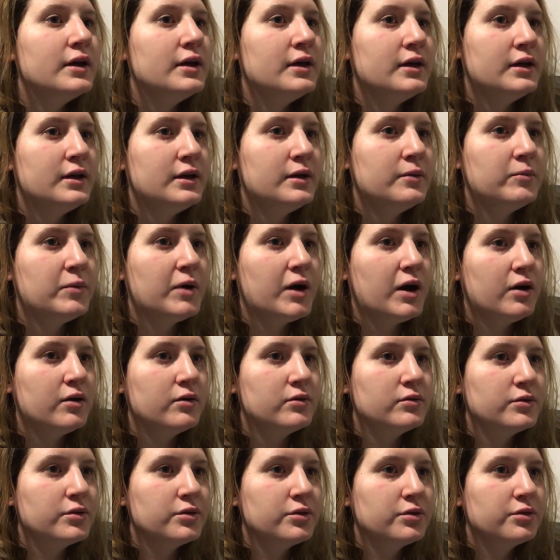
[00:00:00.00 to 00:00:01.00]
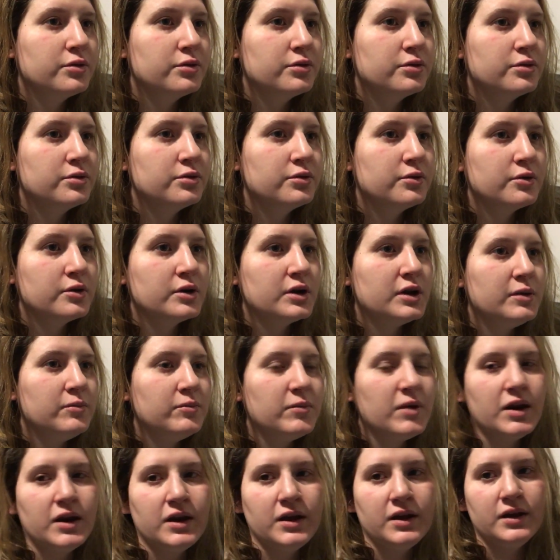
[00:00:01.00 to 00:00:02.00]
in about 30
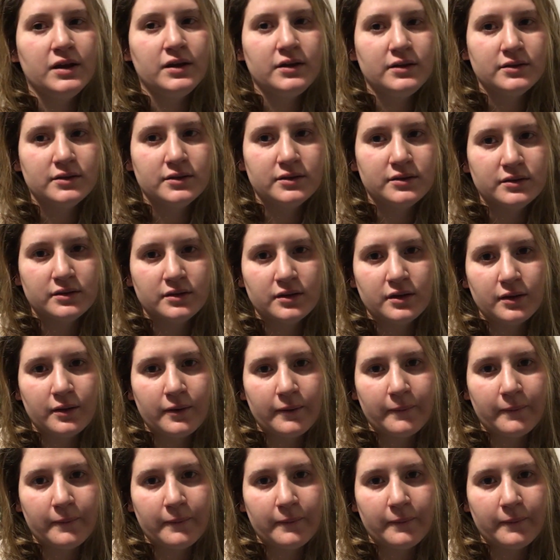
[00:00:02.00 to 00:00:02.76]
minutes.